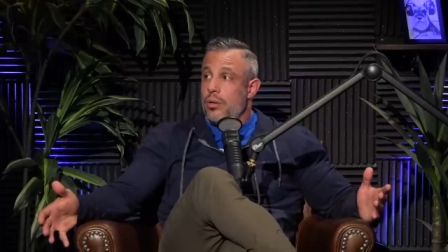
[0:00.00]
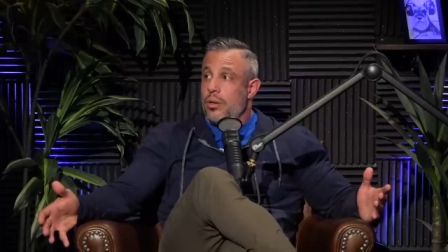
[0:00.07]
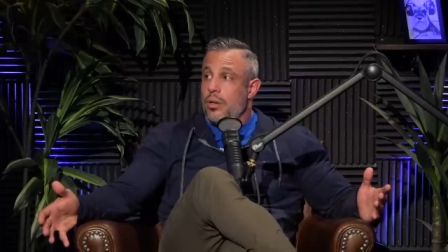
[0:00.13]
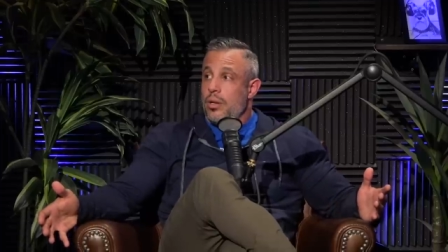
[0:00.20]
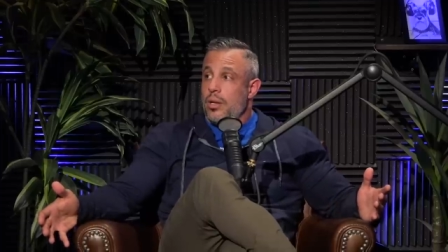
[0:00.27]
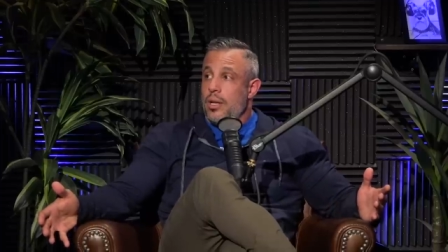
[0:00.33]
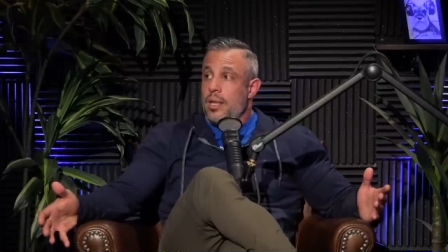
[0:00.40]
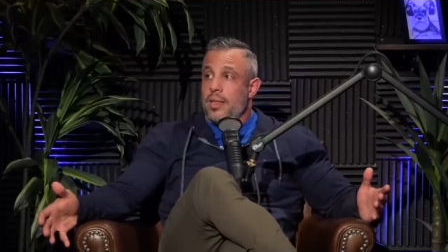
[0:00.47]
Yeah.
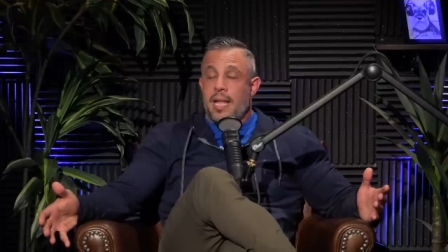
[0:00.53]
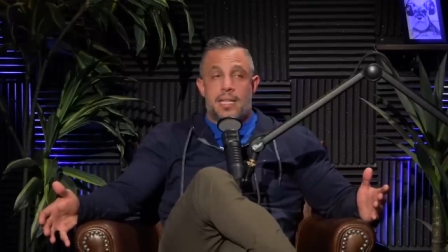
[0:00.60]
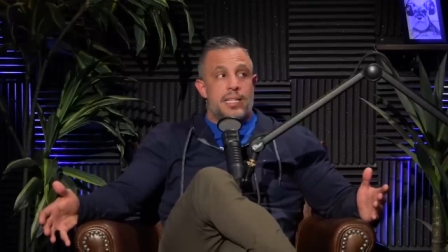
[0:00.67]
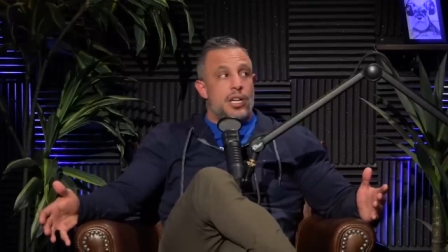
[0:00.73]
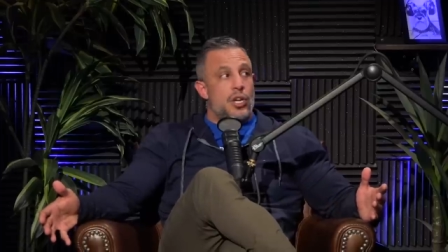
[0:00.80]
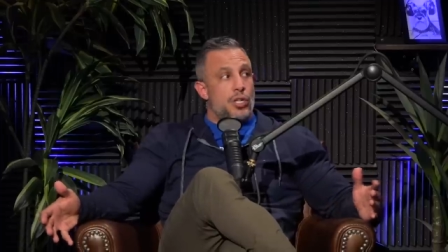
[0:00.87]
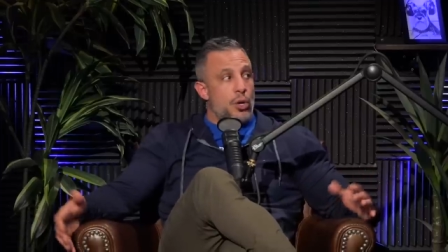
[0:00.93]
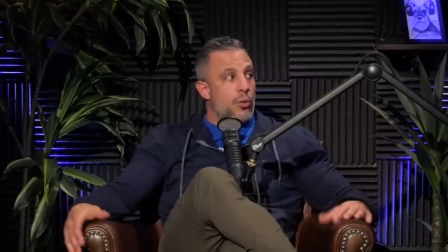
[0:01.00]
yeah. That's
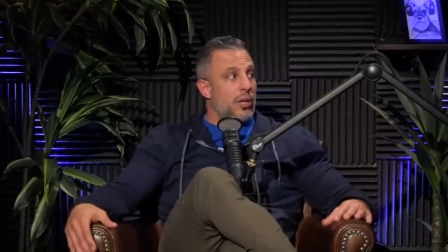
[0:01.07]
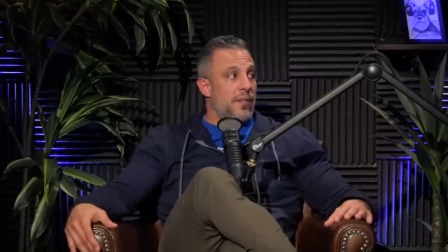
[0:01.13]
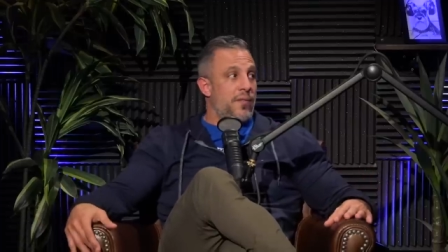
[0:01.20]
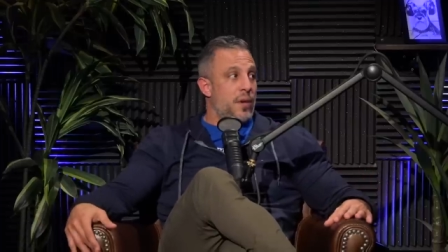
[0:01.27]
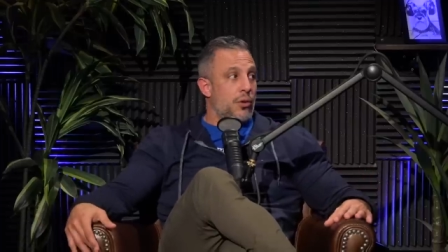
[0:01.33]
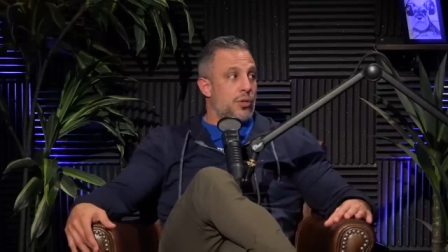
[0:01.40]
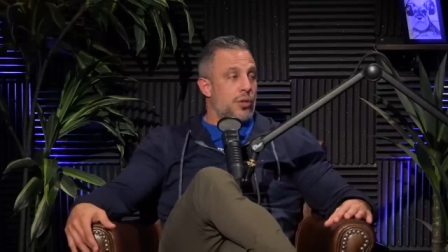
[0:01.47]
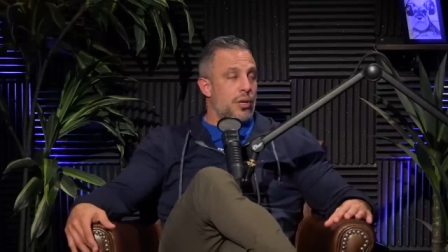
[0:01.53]
going to totally
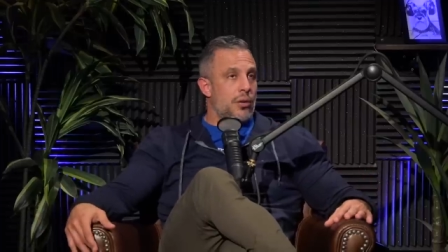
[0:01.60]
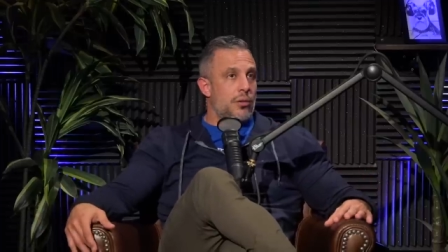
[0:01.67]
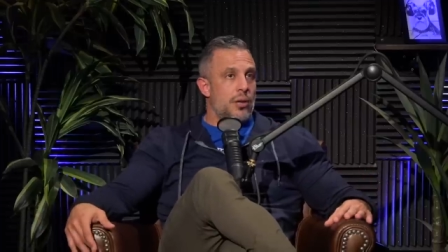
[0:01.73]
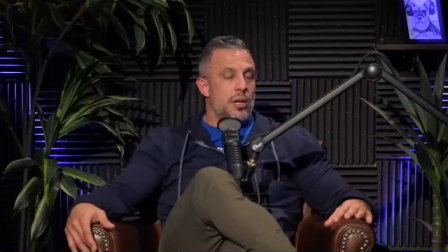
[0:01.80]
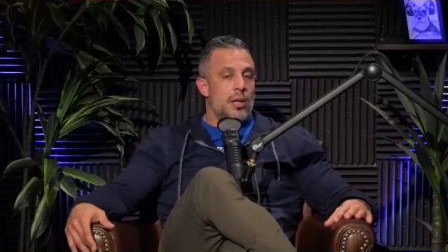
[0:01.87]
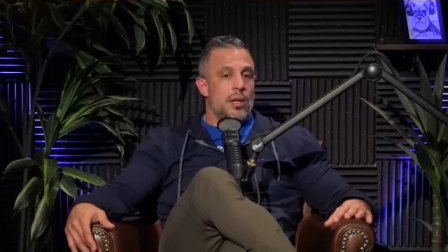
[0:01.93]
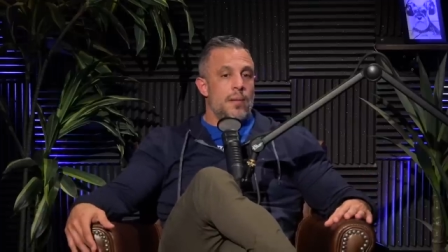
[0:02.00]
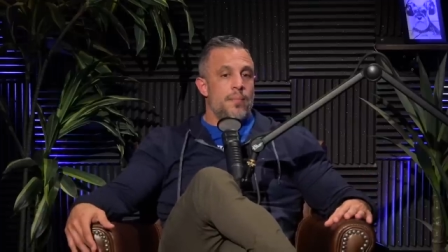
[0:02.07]
feel true.
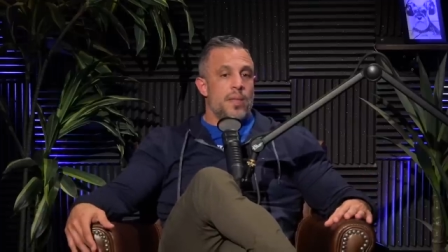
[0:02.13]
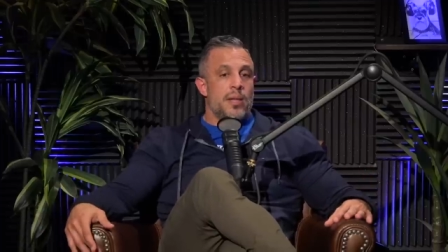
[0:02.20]
Yeah.